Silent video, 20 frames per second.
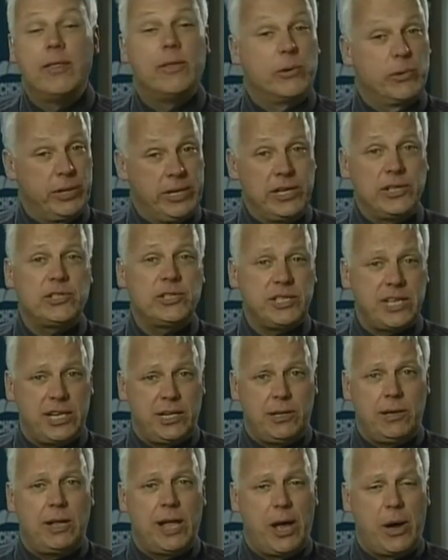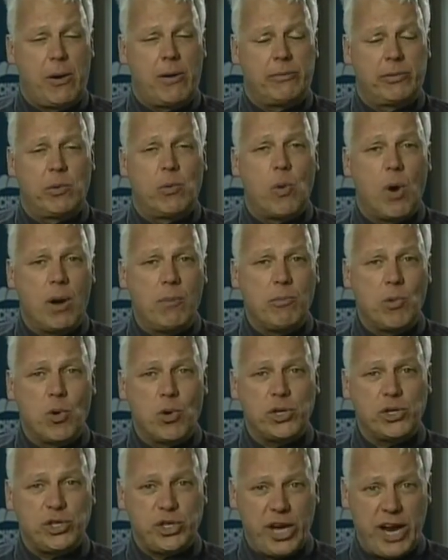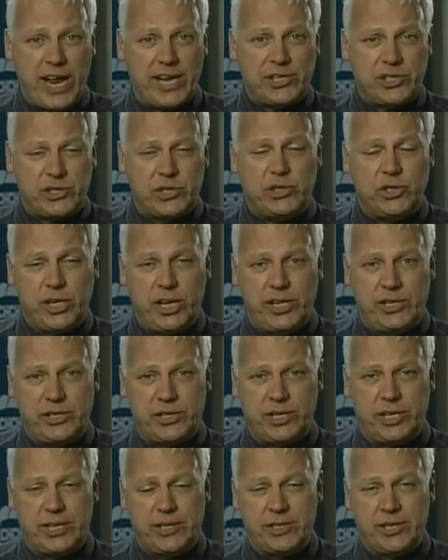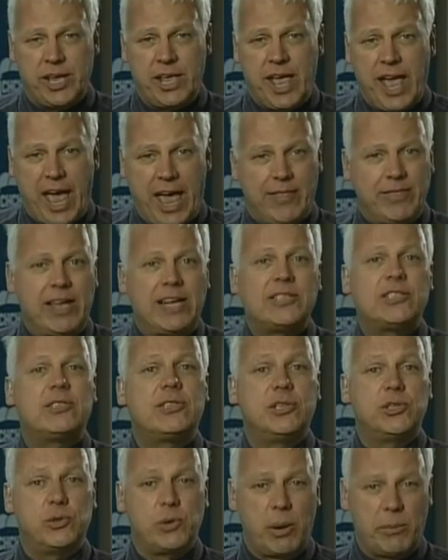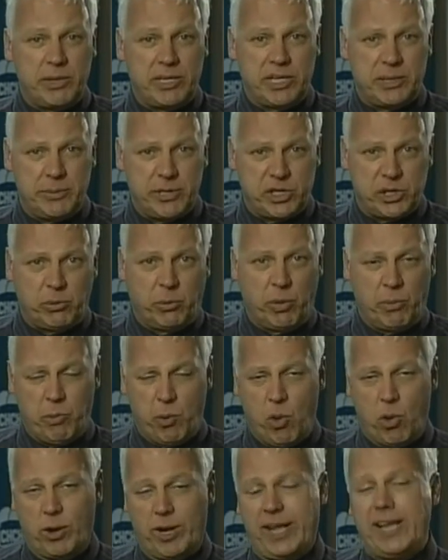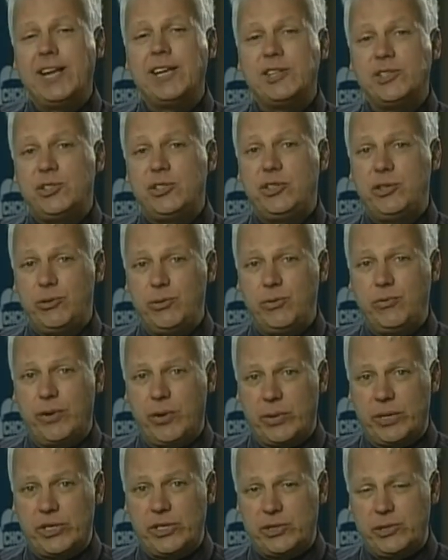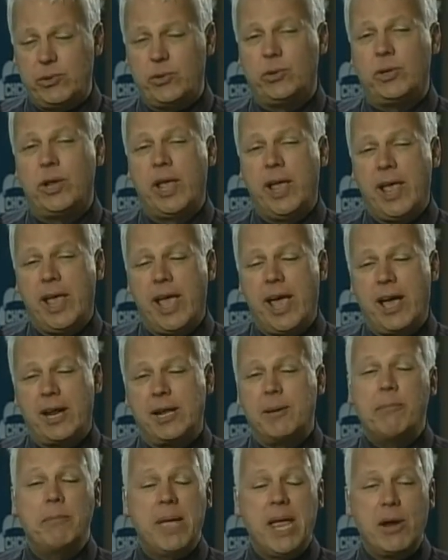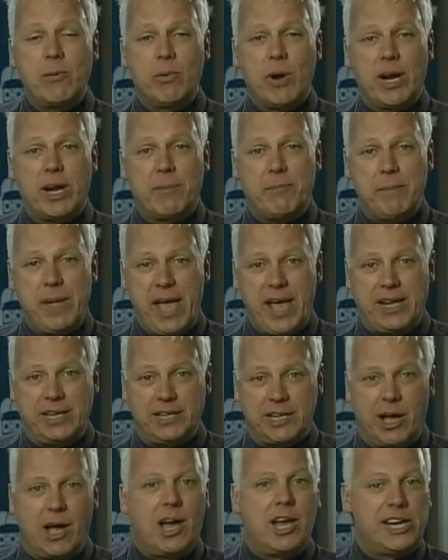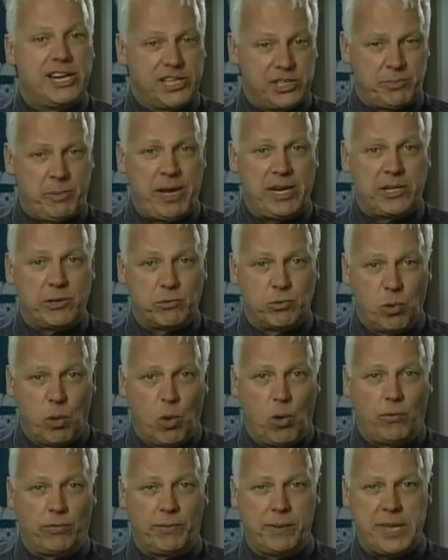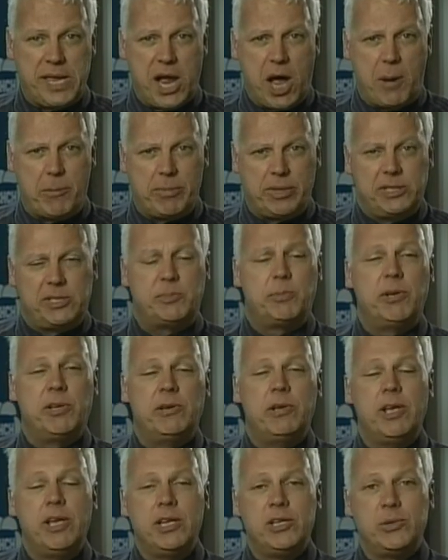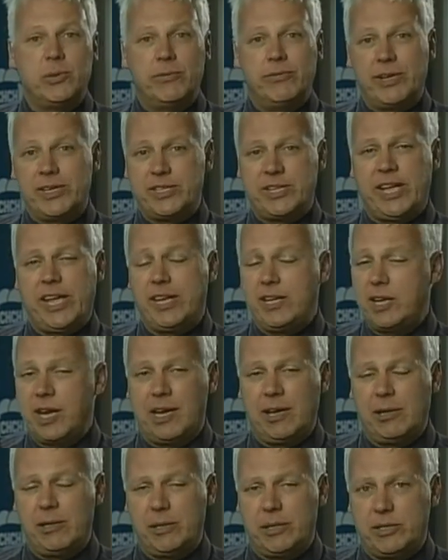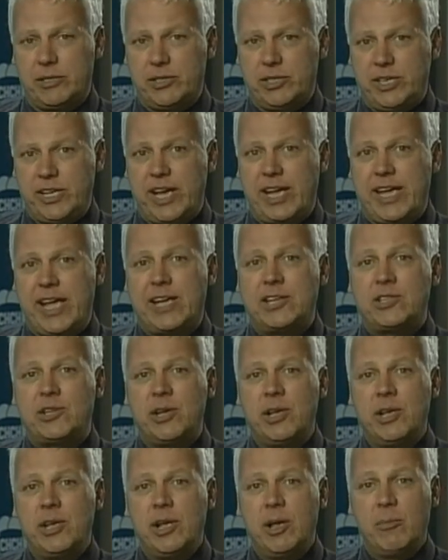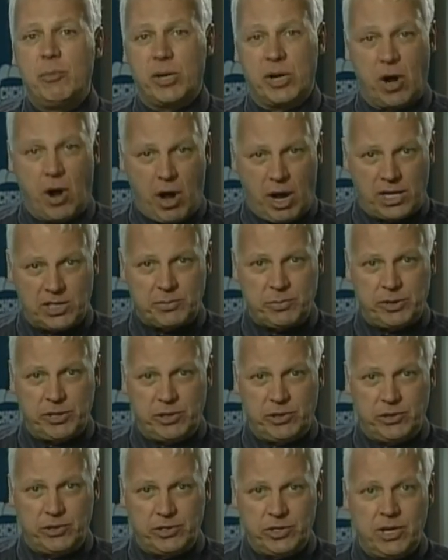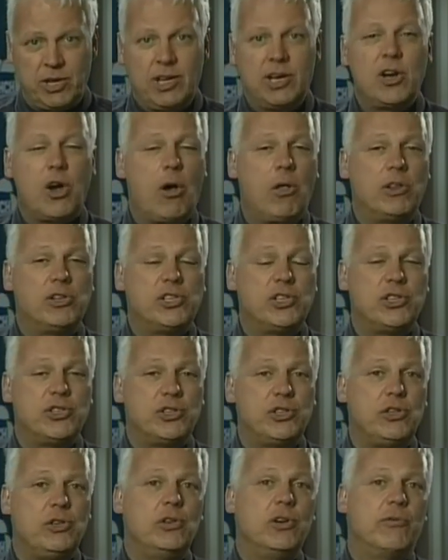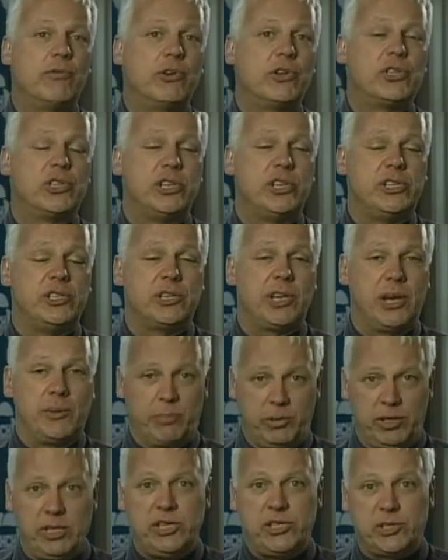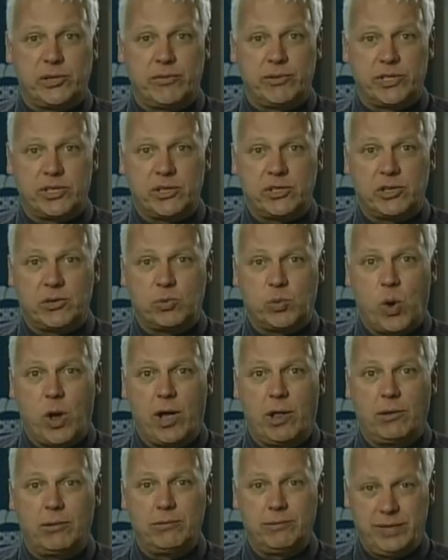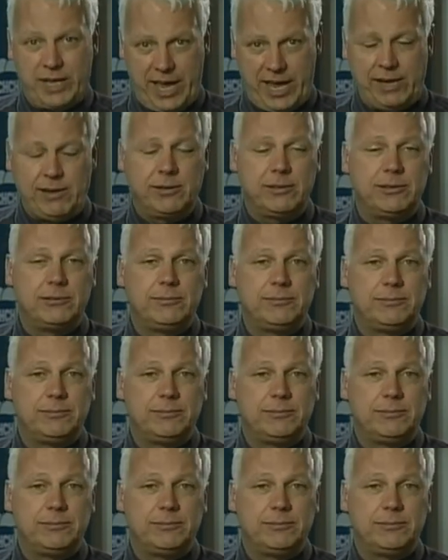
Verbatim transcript: There is still, however, one more chance to change things, and that's the Drummond Commission report. It is due very soon, and it may recommend an expanded role from the Ombudsman to investigate not only the CAS, but hospitals, colleges, universities, and police services as well. Kate?